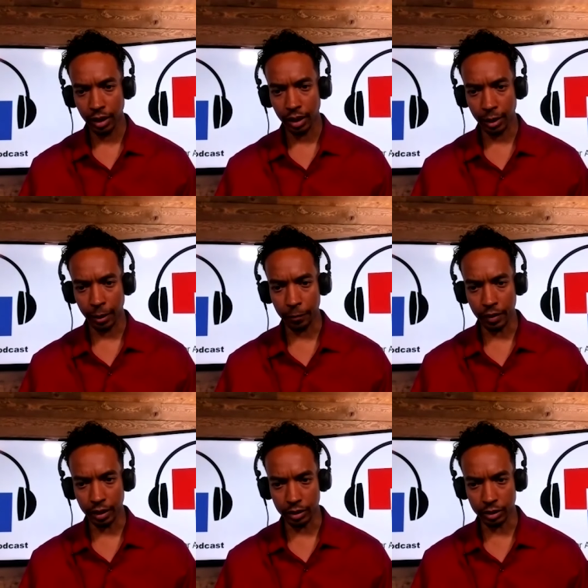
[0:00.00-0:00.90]
uh,
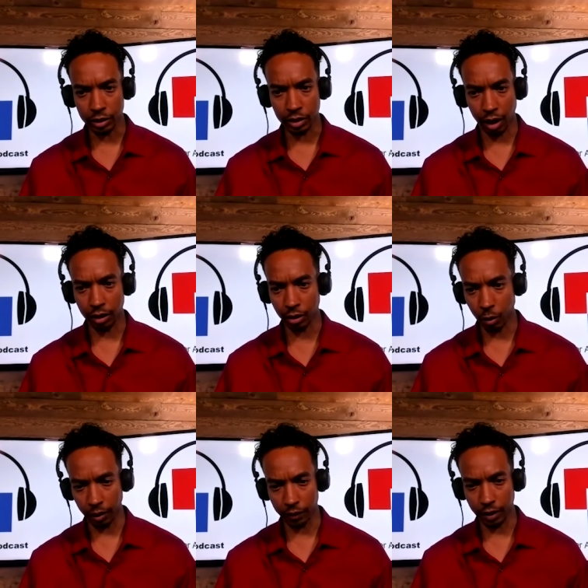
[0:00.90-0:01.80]
is
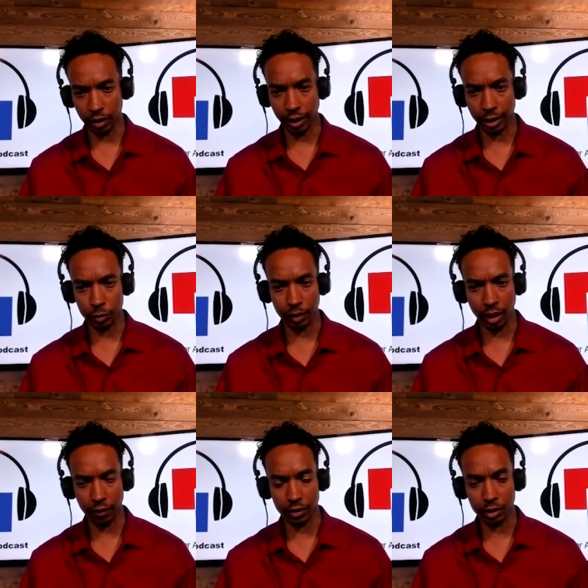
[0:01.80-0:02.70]
ongoing, that it lasts
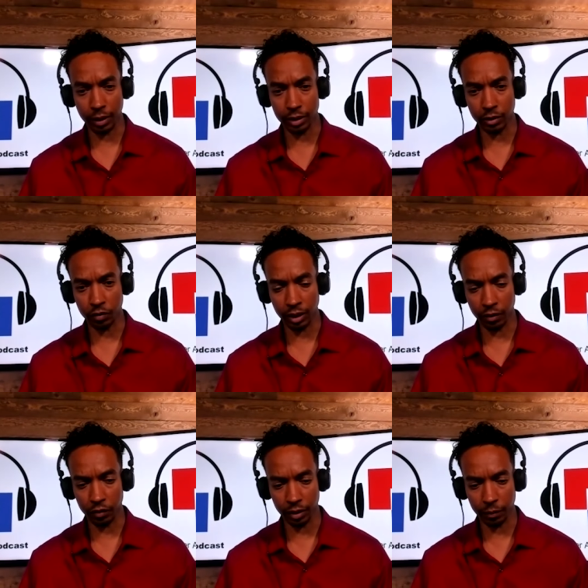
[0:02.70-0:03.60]
beyond the space of a
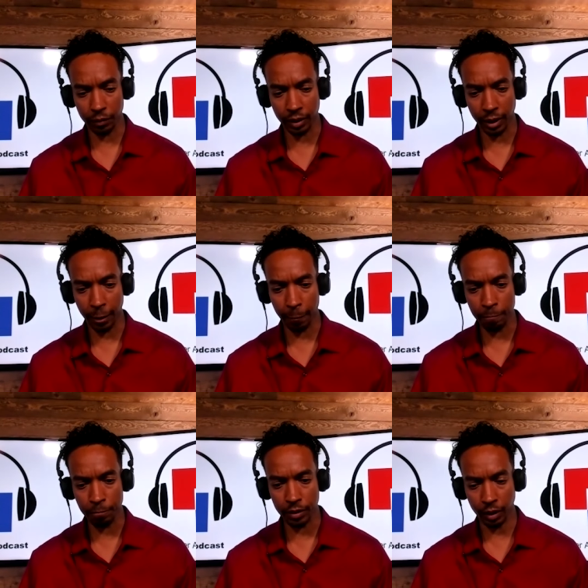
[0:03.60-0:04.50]
given
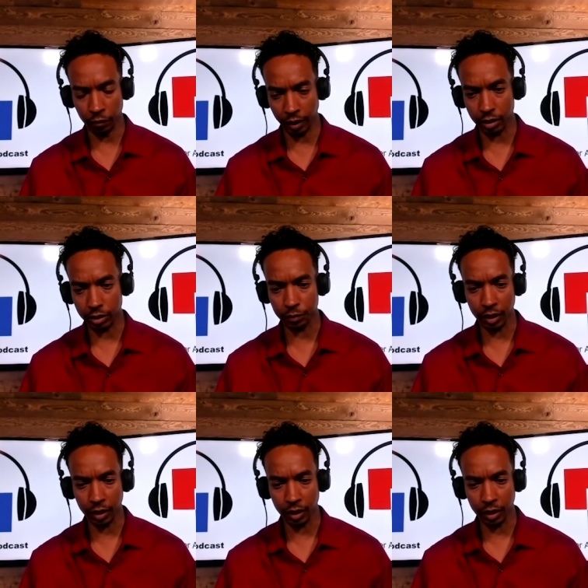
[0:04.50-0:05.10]
um, event.